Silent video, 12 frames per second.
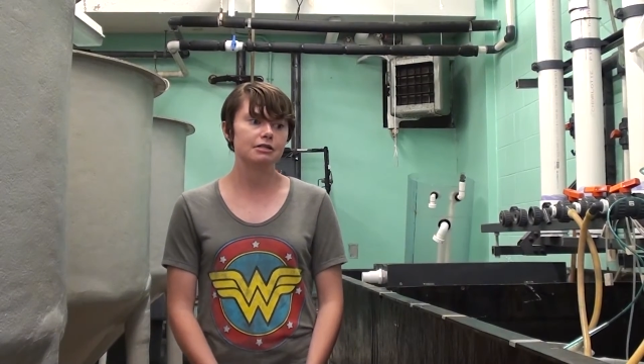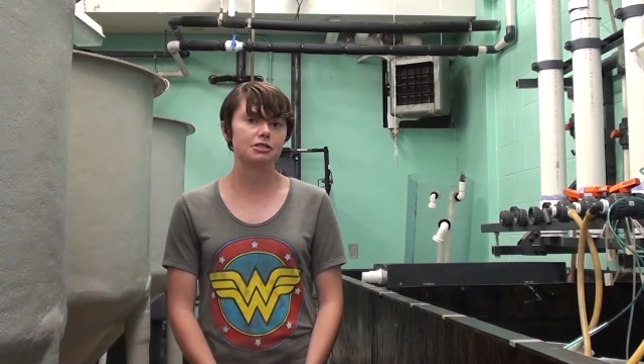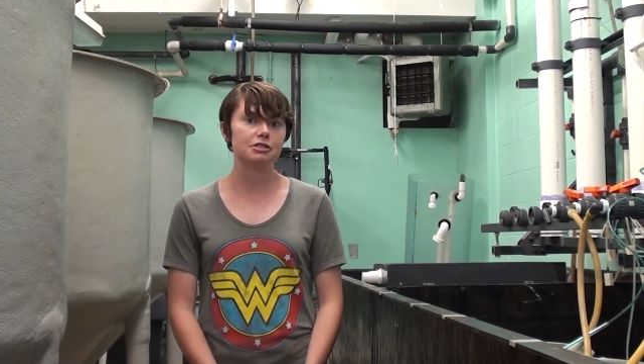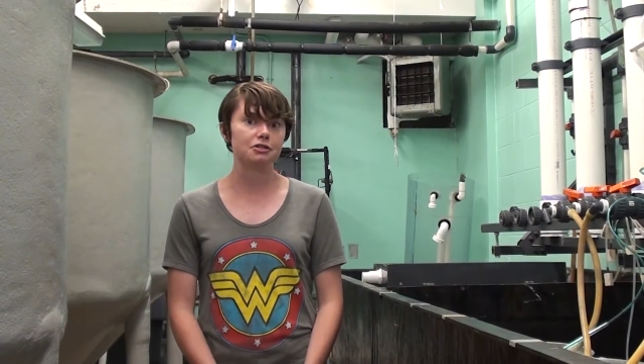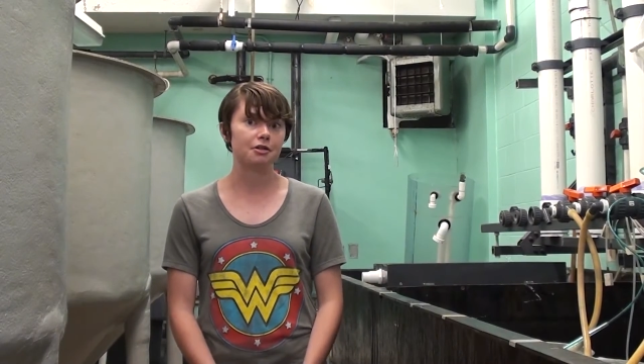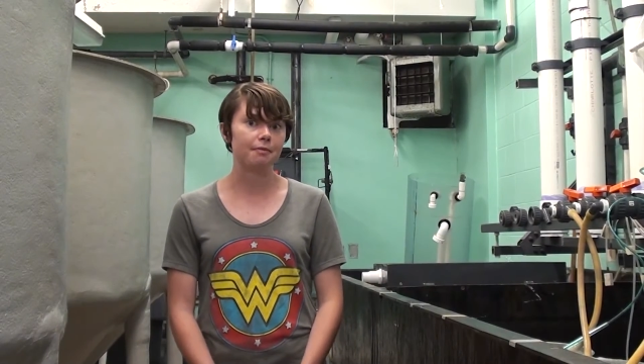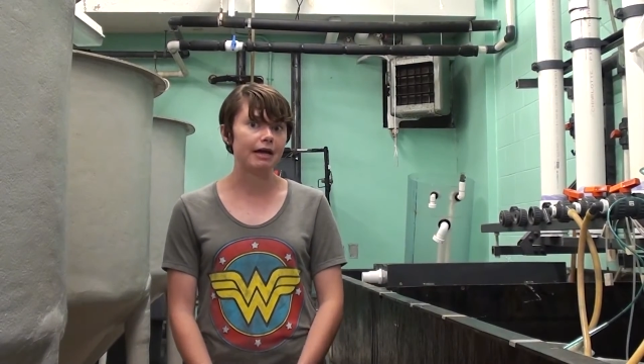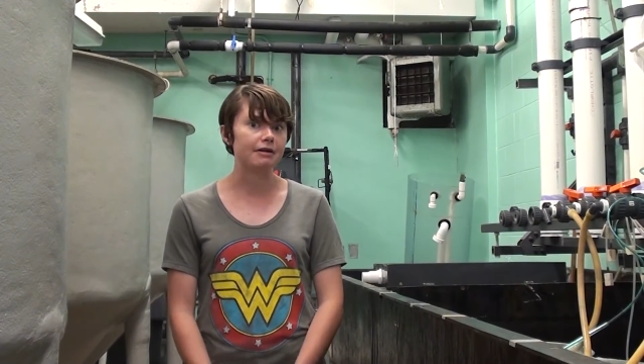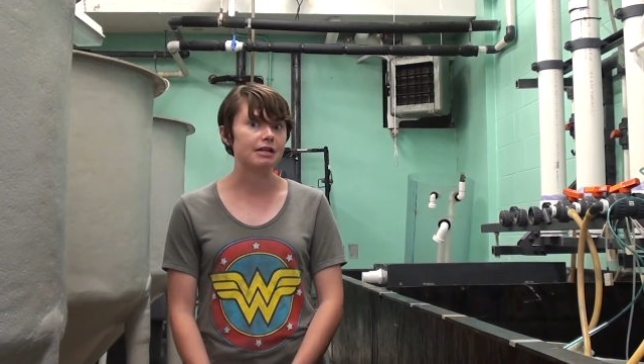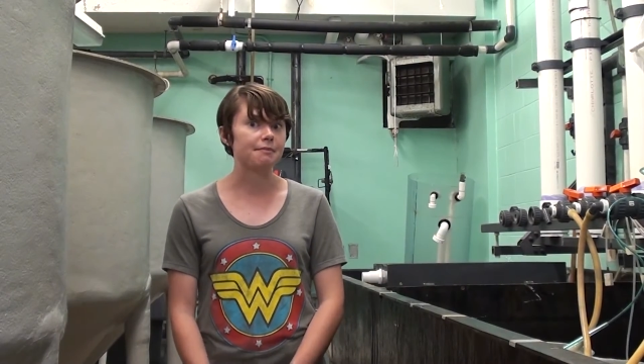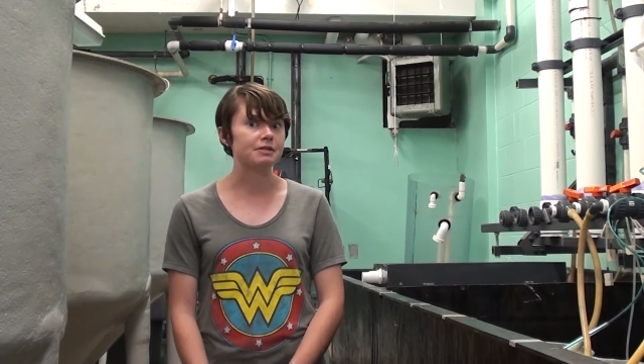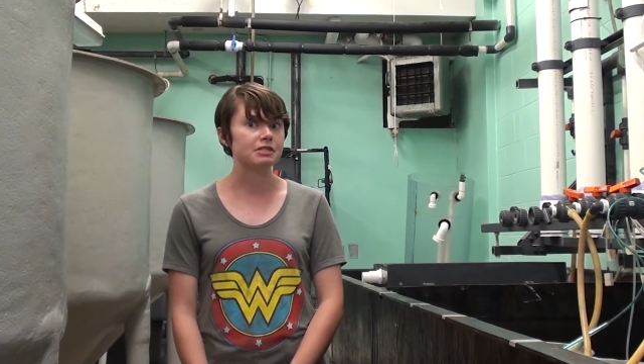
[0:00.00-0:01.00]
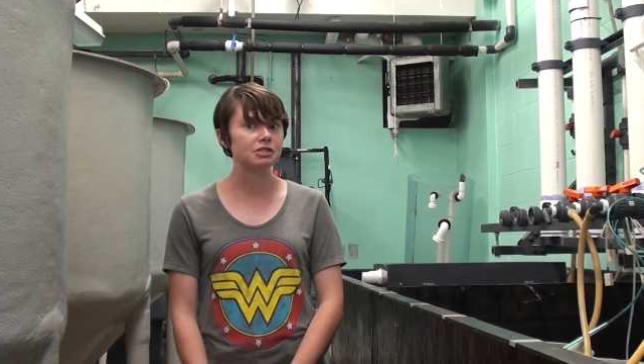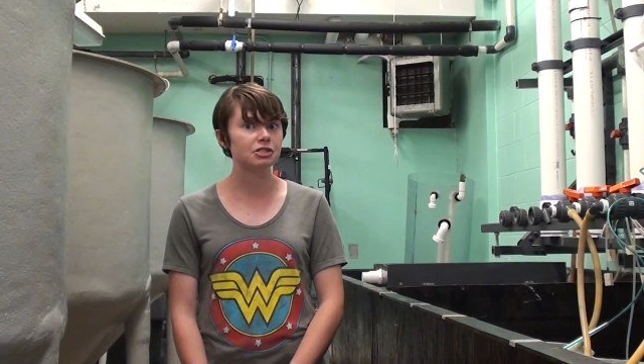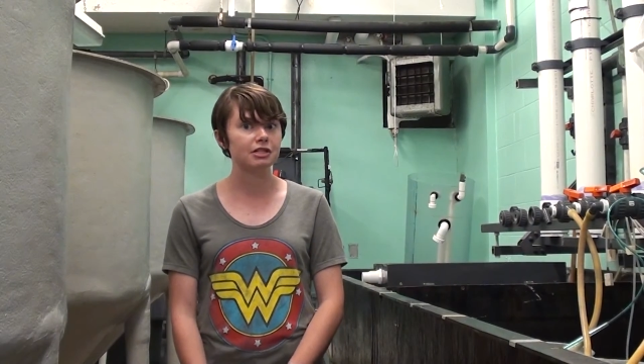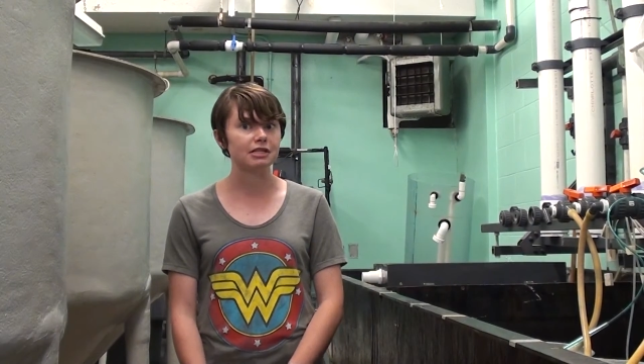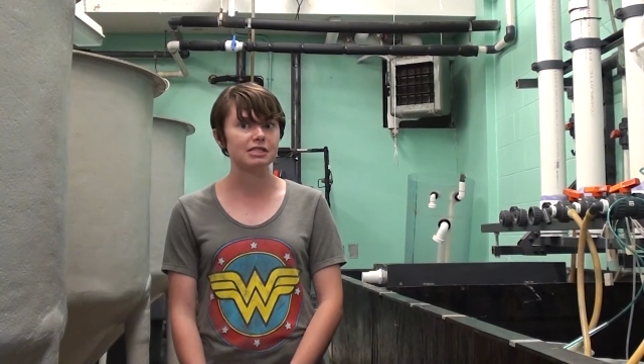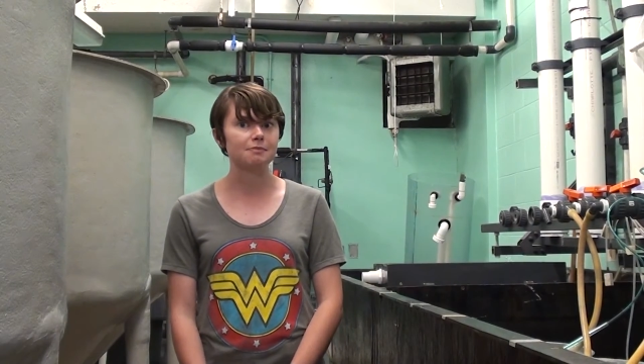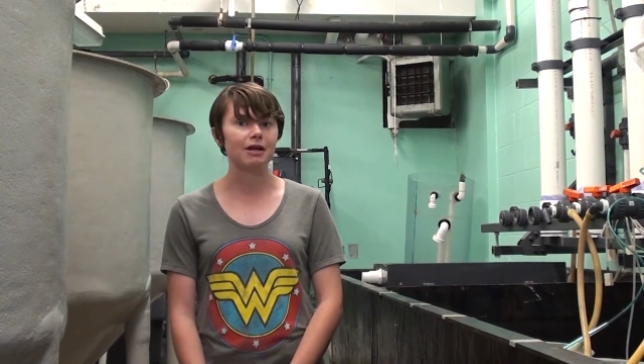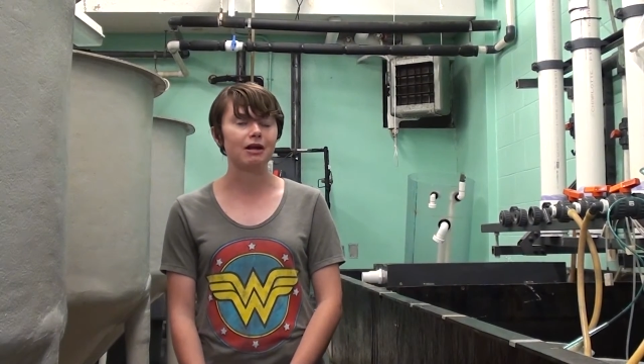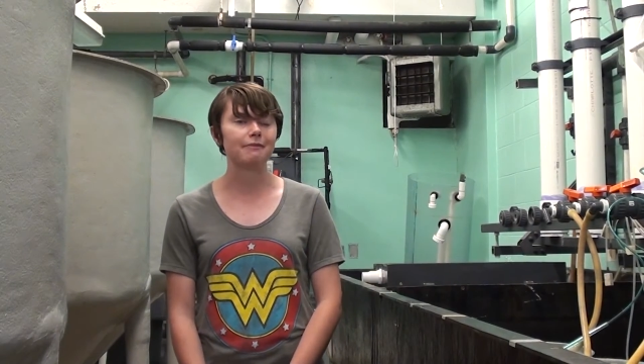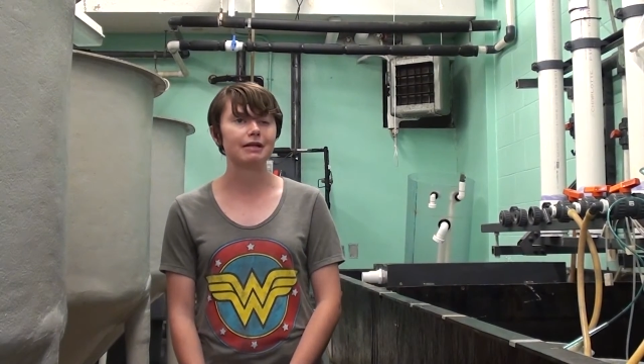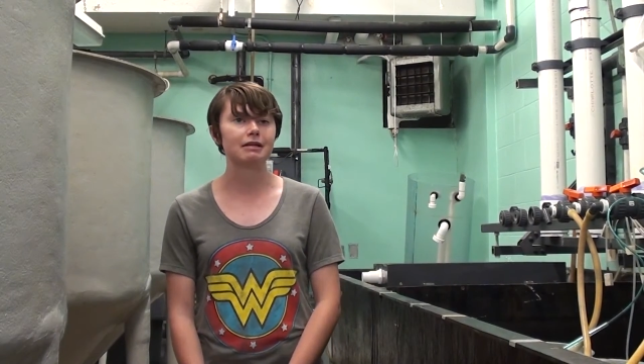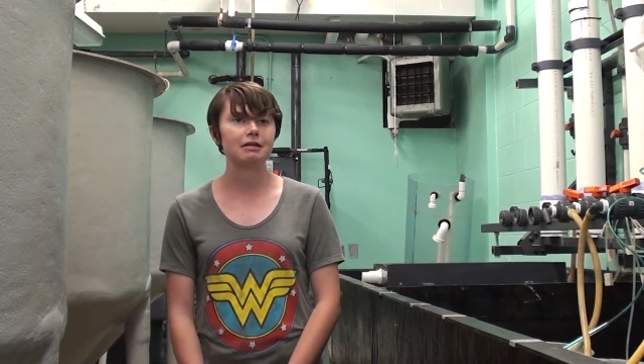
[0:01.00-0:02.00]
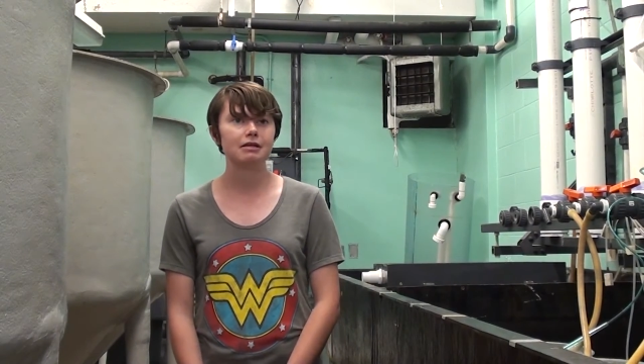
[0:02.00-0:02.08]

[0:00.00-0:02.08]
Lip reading: to do the biodeposition experiment.